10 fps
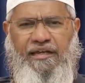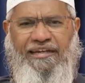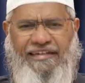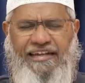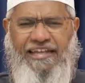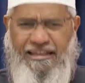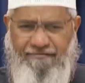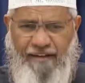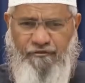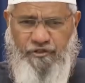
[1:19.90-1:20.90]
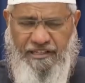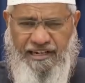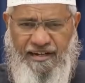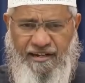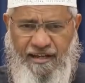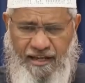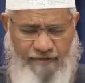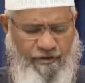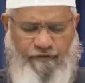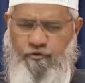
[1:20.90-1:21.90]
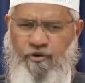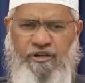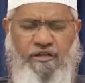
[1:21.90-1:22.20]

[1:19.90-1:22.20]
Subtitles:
did he give life to the dead? And we have to agree.